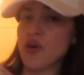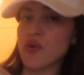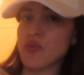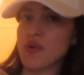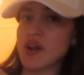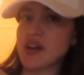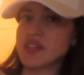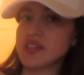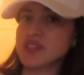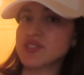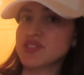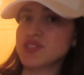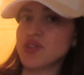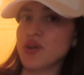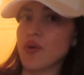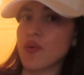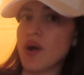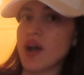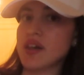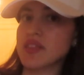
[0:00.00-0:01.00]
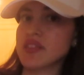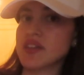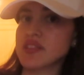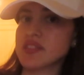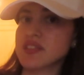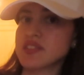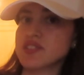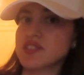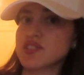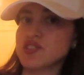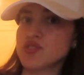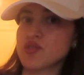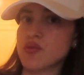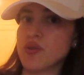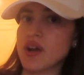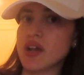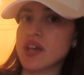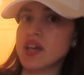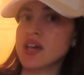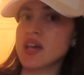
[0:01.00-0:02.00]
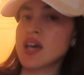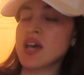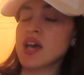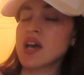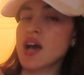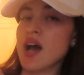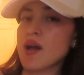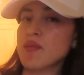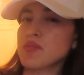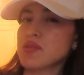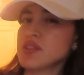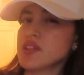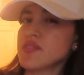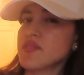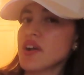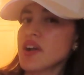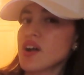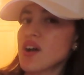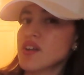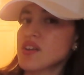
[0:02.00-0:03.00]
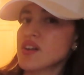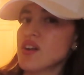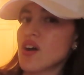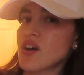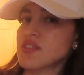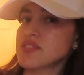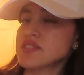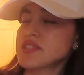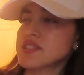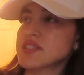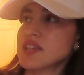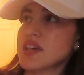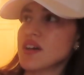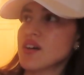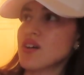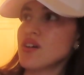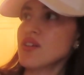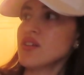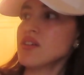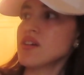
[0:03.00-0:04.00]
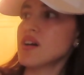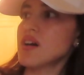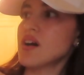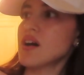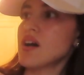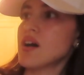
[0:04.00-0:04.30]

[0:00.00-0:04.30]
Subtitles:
already, so I think this is great. I believe I got it on sale.